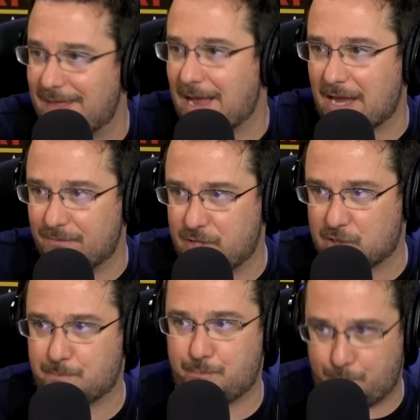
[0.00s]
They kind of
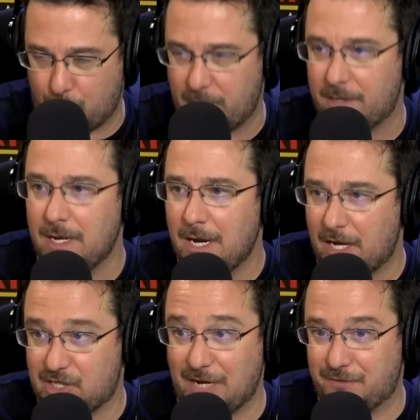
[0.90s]
just put a
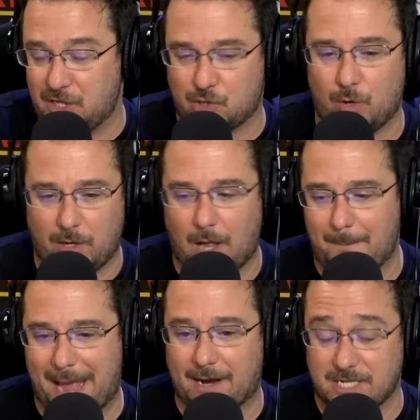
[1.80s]
safety soil back on